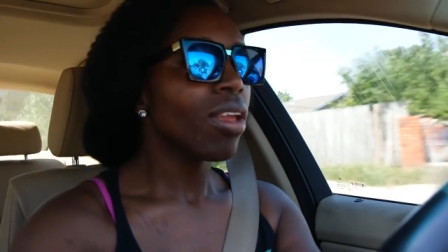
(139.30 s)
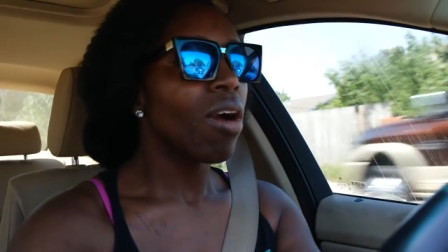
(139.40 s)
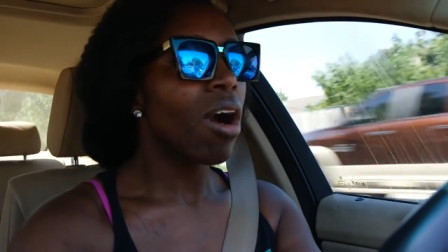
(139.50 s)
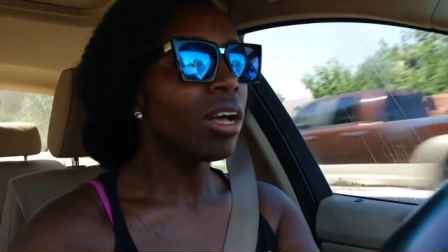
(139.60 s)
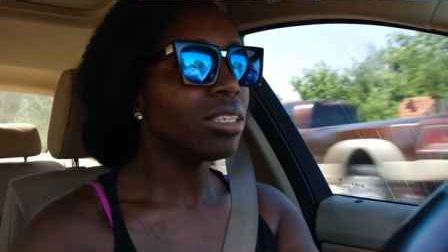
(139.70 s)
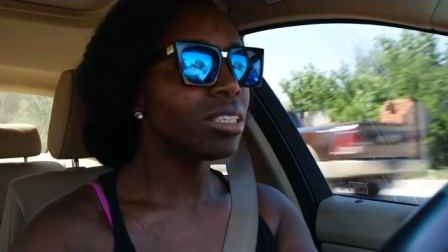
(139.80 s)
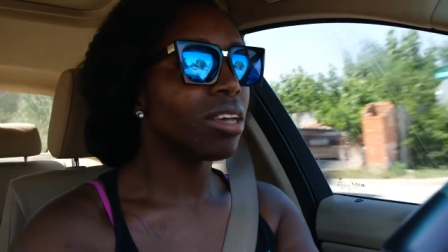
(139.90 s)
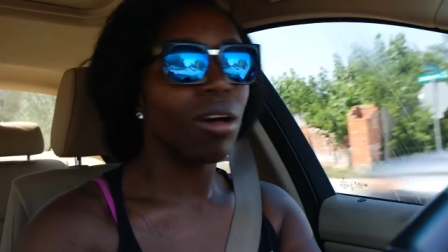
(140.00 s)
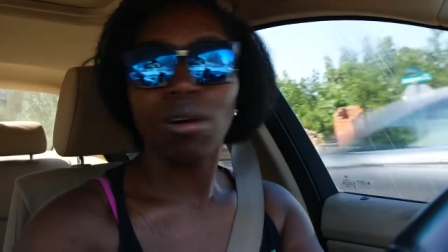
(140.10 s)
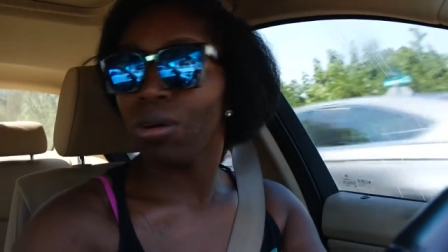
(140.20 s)

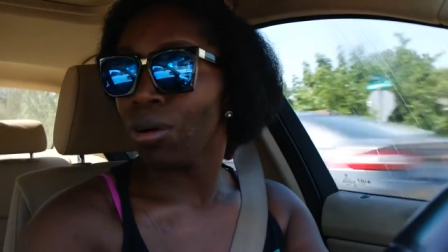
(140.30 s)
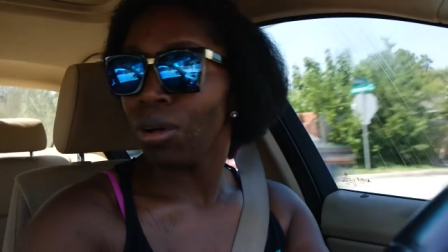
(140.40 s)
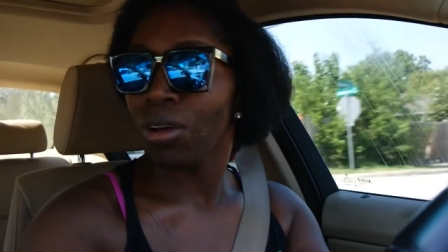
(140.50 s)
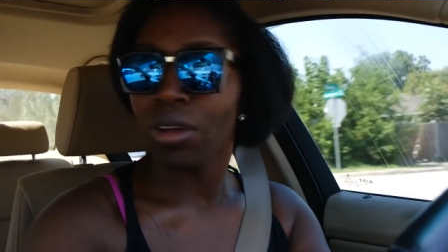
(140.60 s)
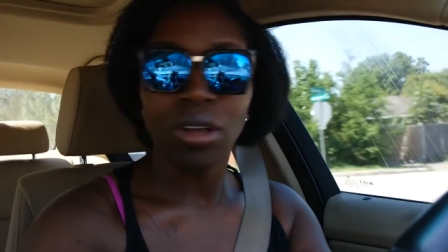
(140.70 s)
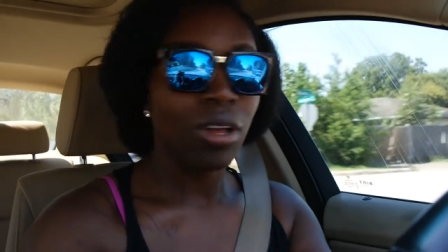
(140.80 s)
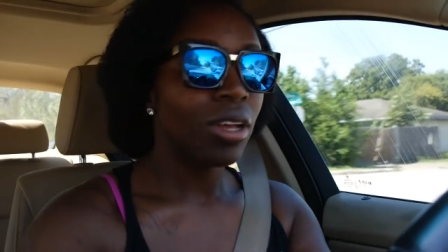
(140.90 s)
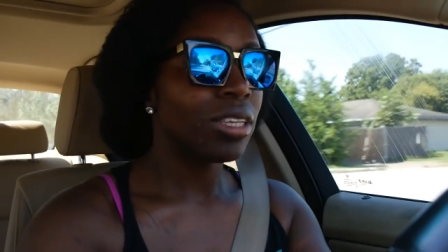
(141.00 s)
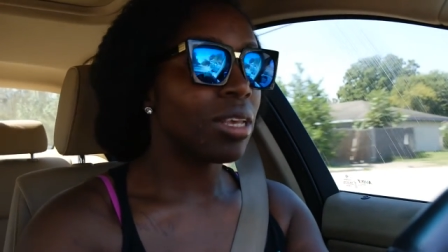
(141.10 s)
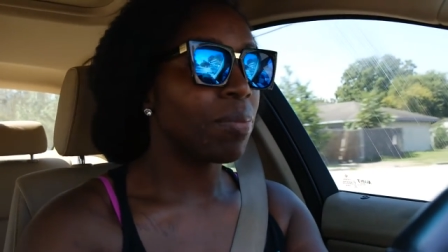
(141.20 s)
also,
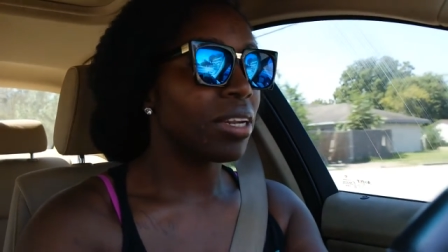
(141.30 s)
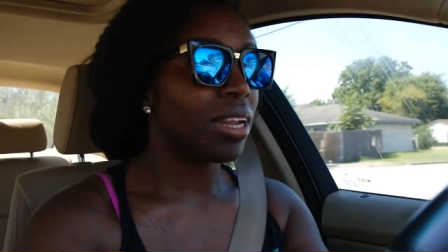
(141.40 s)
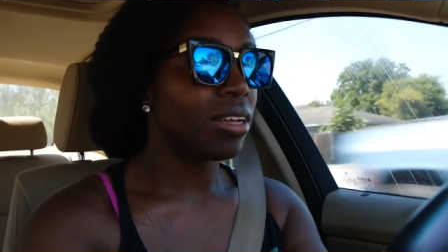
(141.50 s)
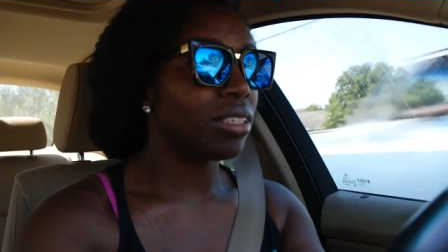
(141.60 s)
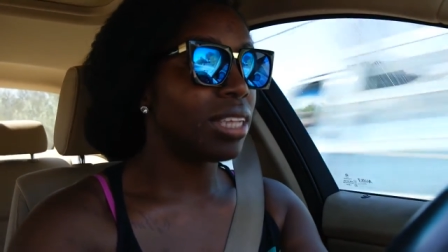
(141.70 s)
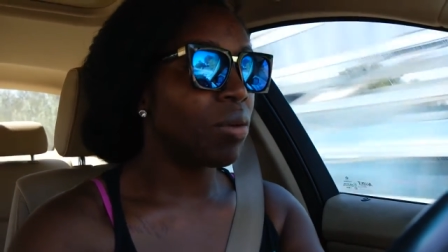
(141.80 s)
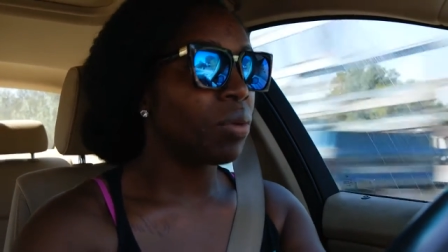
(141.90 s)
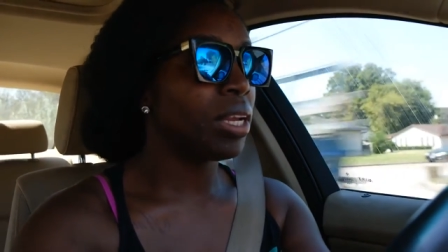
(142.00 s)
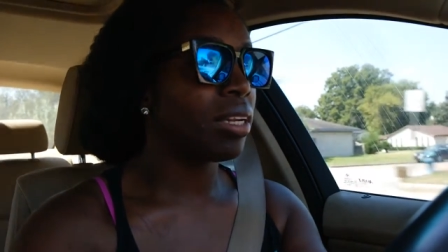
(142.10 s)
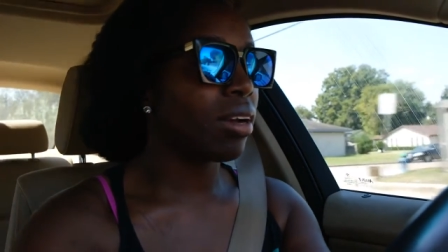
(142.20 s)
something else that
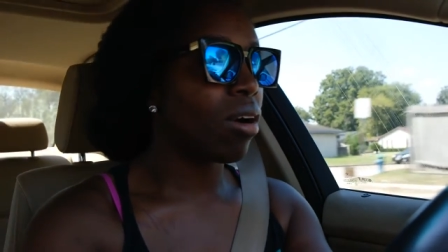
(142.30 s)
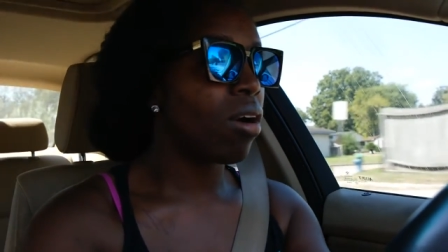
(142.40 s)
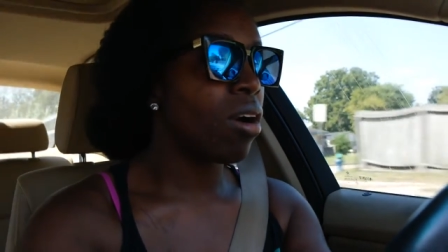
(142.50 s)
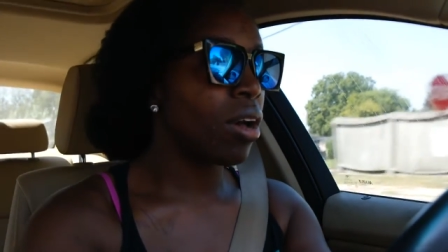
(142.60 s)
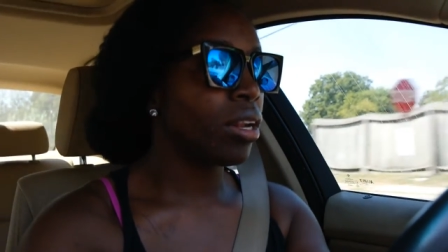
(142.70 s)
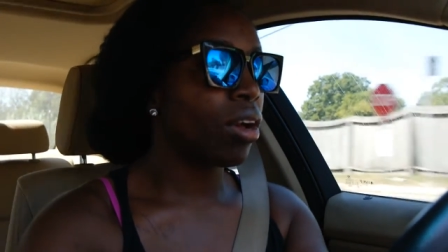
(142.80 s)
went on